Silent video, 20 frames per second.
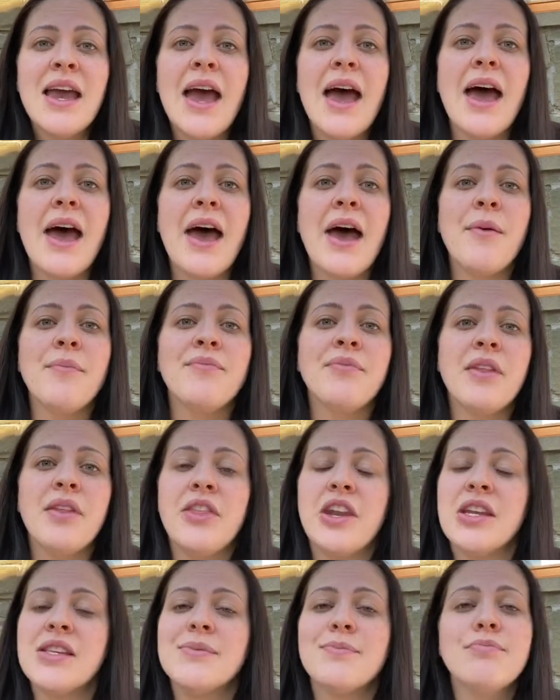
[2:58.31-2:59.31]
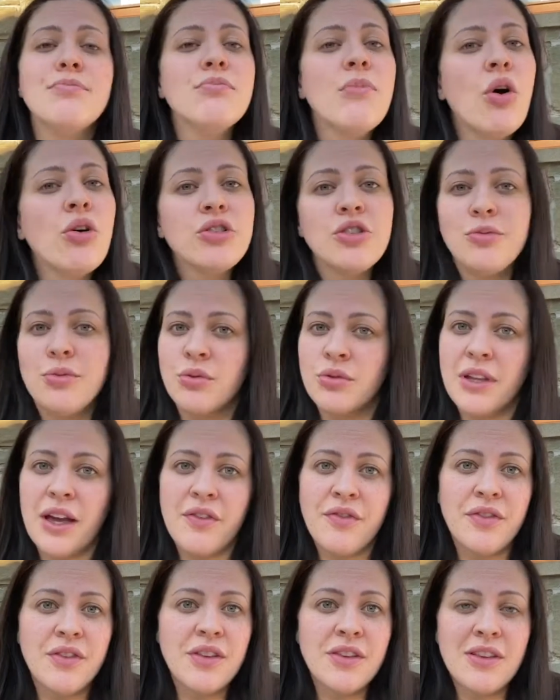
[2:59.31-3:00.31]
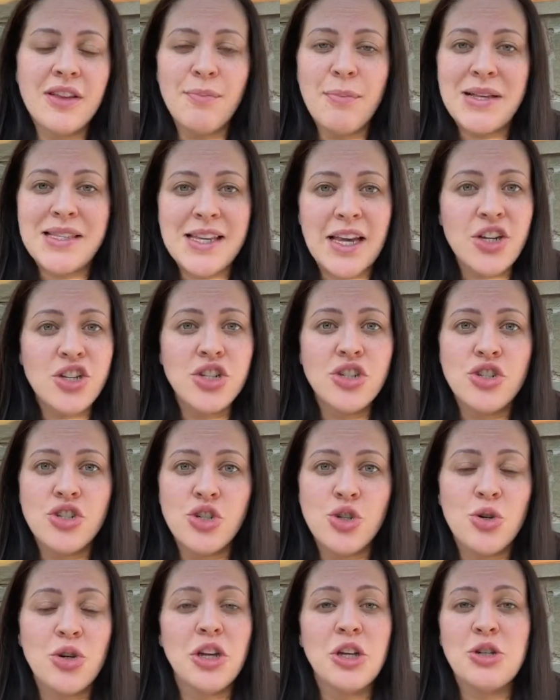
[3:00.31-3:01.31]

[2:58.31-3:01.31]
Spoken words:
There is multiple different positions you can